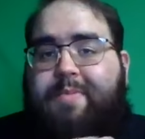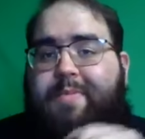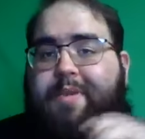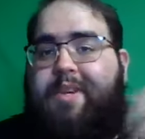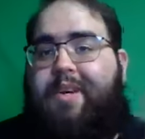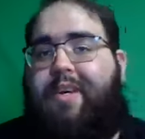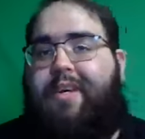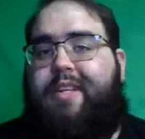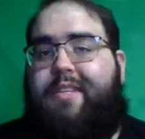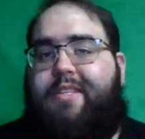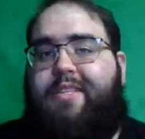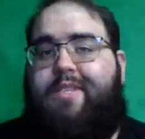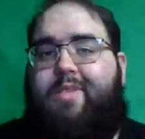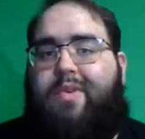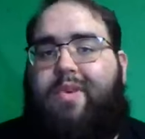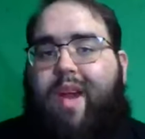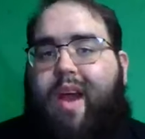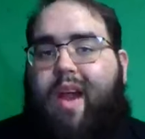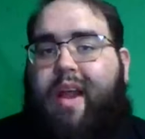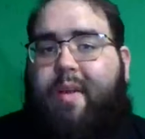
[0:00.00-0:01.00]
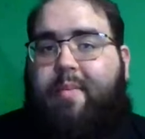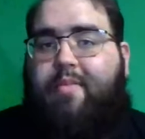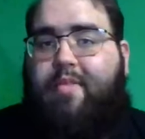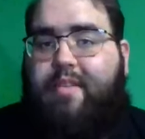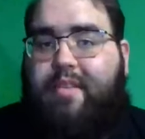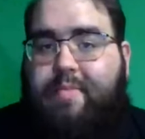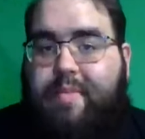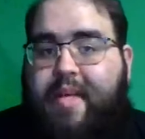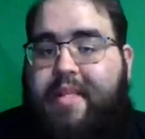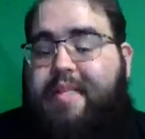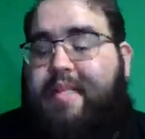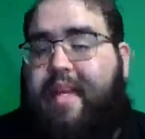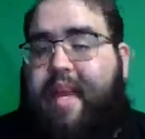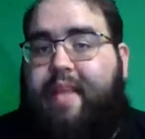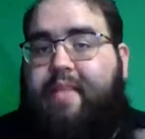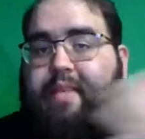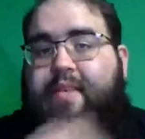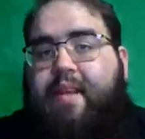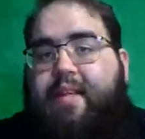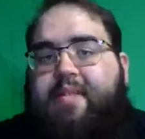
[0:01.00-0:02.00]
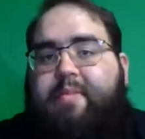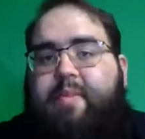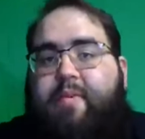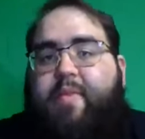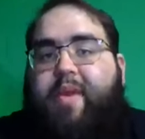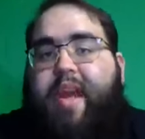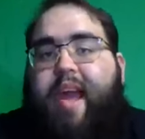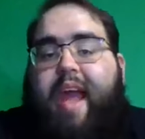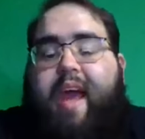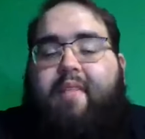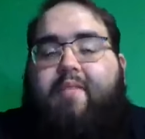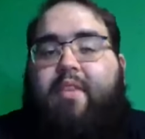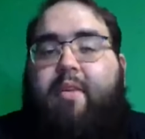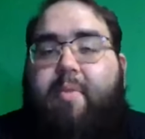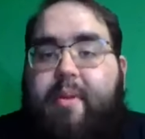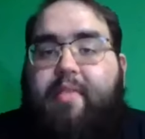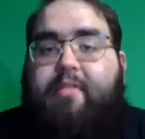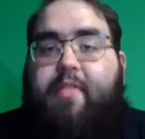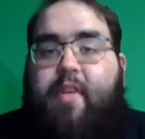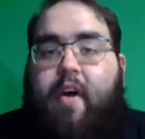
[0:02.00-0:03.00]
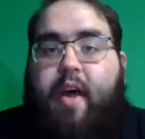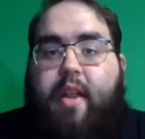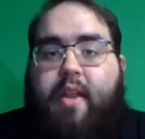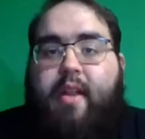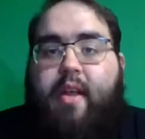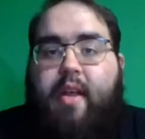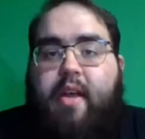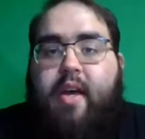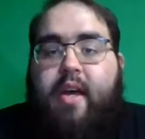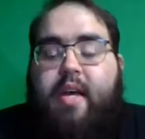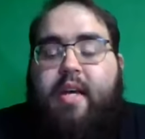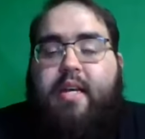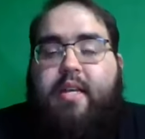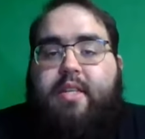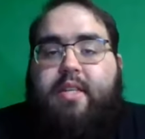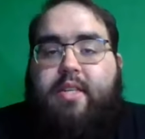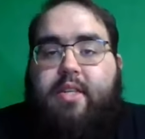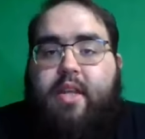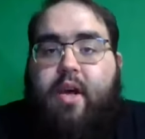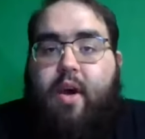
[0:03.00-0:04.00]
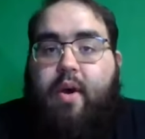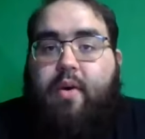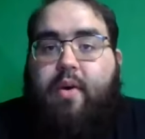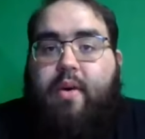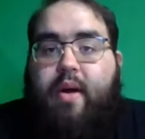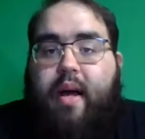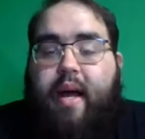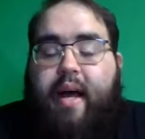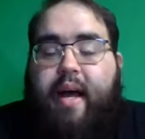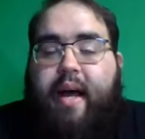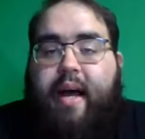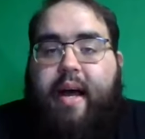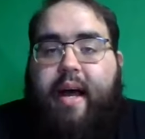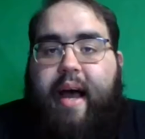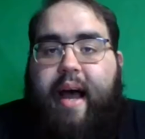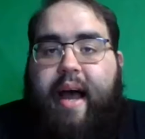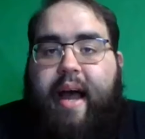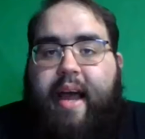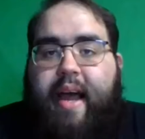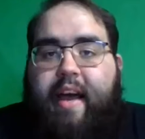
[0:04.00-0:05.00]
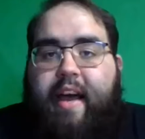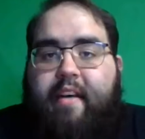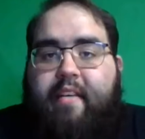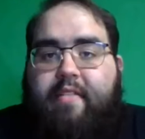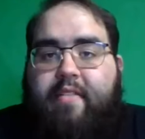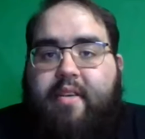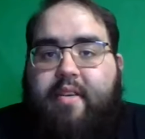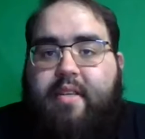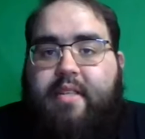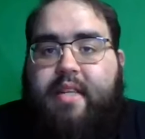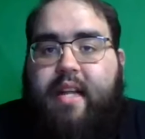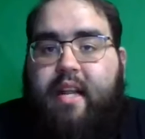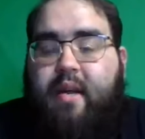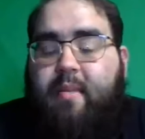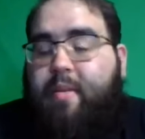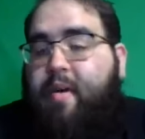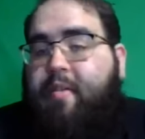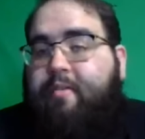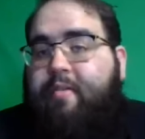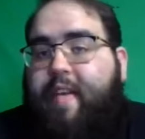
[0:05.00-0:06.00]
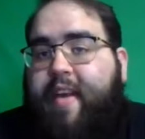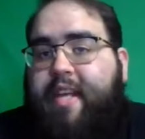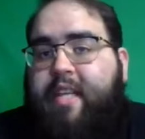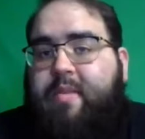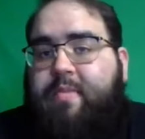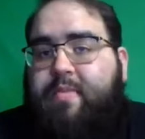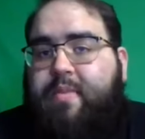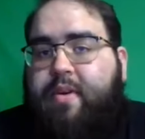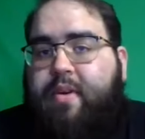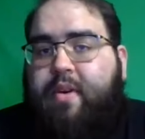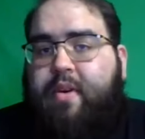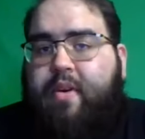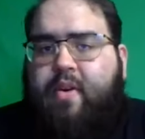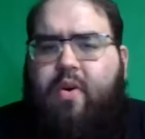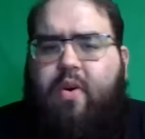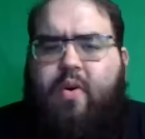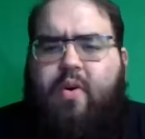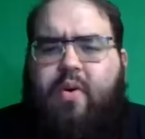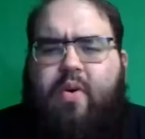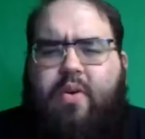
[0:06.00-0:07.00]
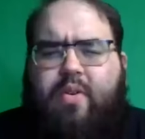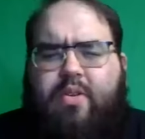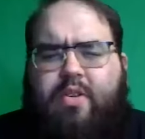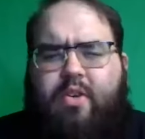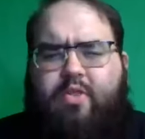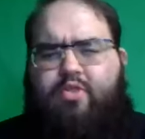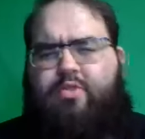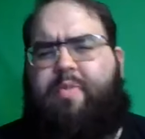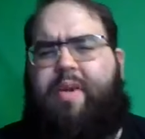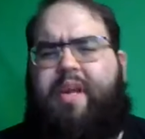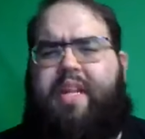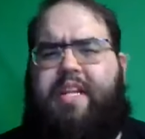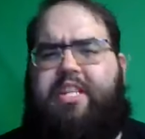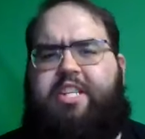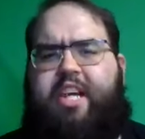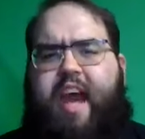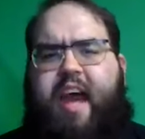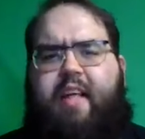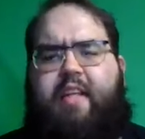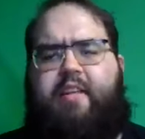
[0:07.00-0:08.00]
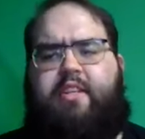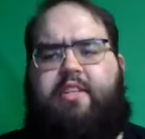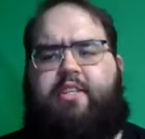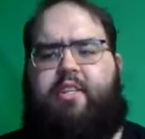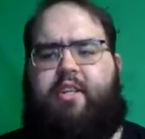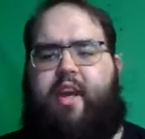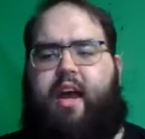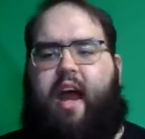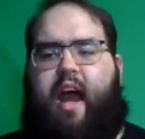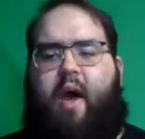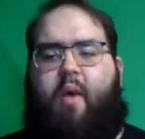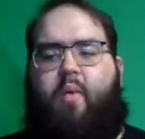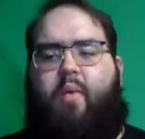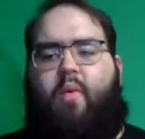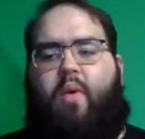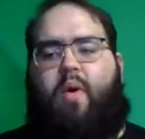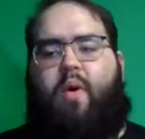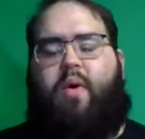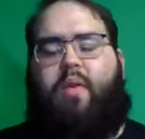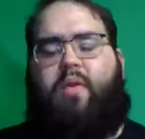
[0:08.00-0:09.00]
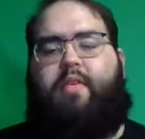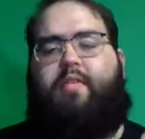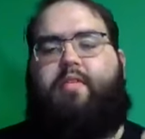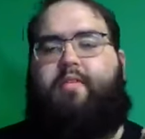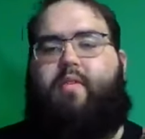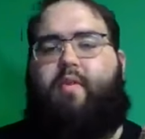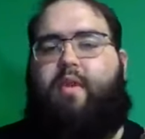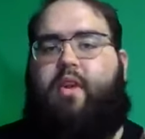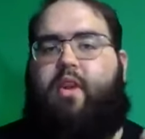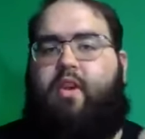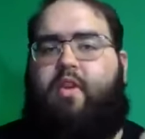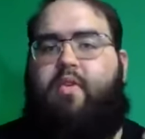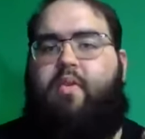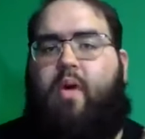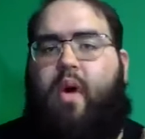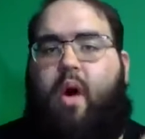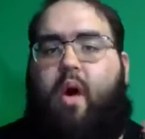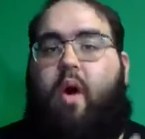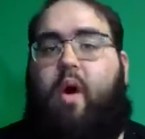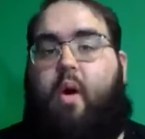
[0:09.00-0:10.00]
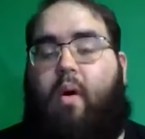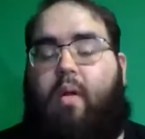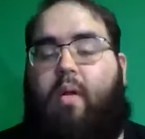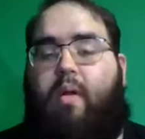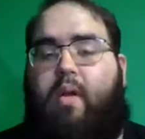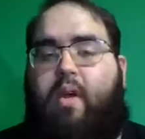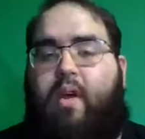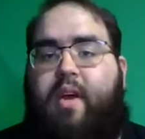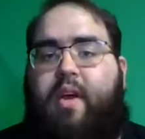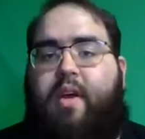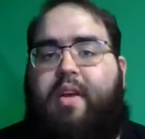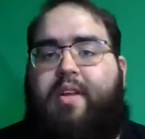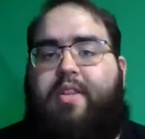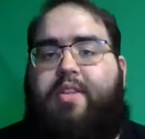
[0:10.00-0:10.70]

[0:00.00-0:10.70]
just because we're not able to meet together doesn't mean we can't have a little bit of fun. So I have set up a Facebook or social media challenge. I want for you all